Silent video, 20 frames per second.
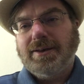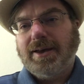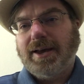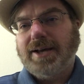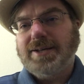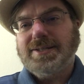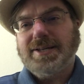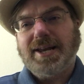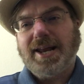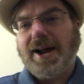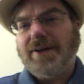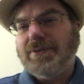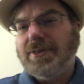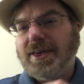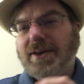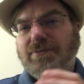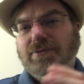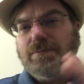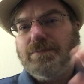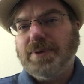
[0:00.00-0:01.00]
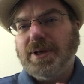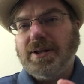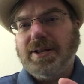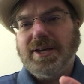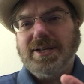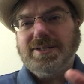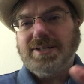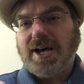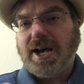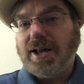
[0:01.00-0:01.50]
like I said, everything from
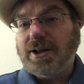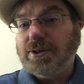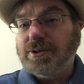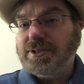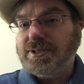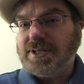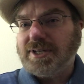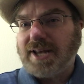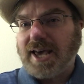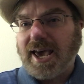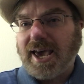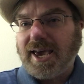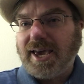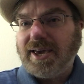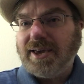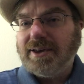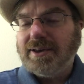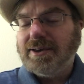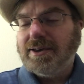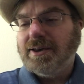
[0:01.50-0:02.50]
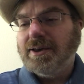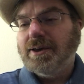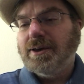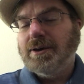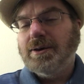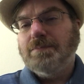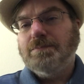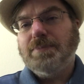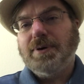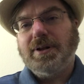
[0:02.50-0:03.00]
building tunnels today,
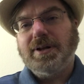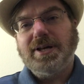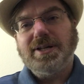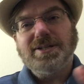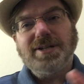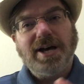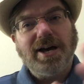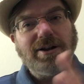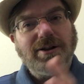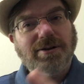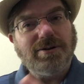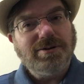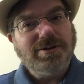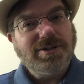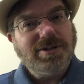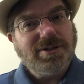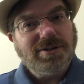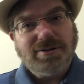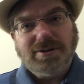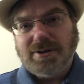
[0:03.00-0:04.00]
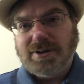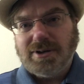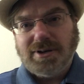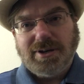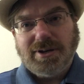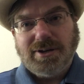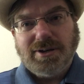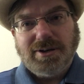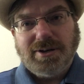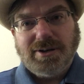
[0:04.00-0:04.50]
building tunnels
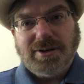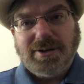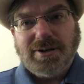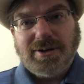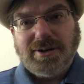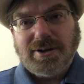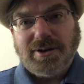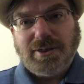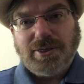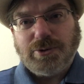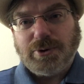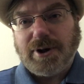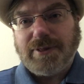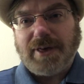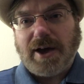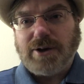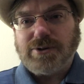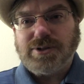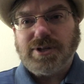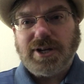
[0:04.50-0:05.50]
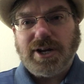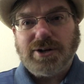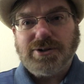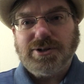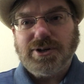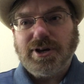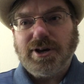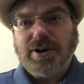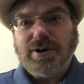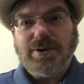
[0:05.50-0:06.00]
3,000
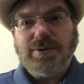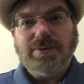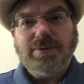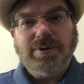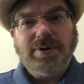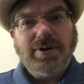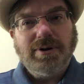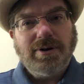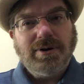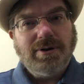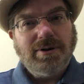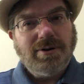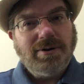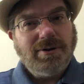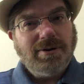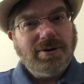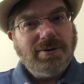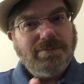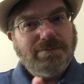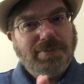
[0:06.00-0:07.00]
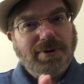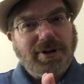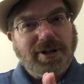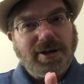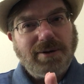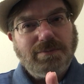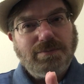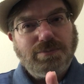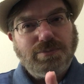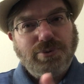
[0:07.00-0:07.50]
years ago,
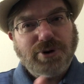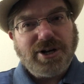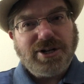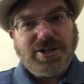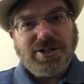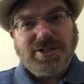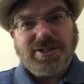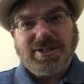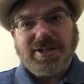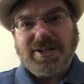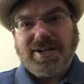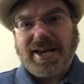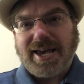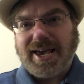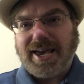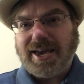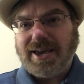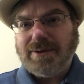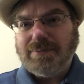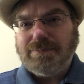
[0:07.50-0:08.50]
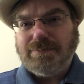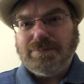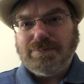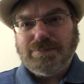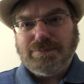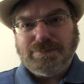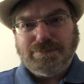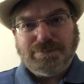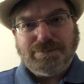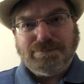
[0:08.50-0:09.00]
building bridges today,
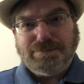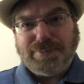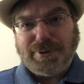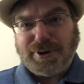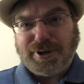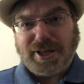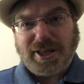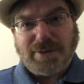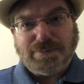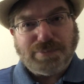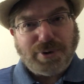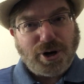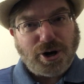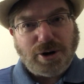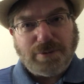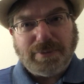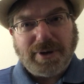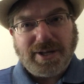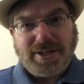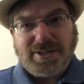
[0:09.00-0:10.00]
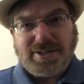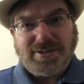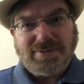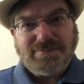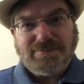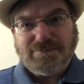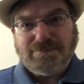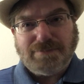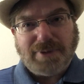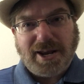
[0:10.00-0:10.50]
building the
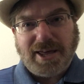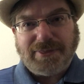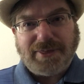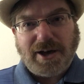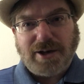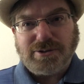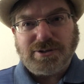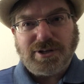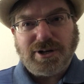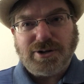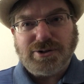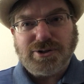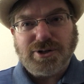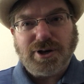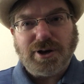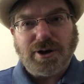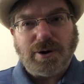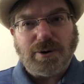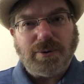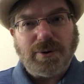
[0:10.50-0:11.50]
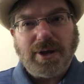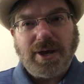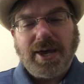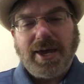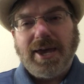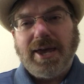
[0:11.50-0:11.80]
pyramids many thousand years ago.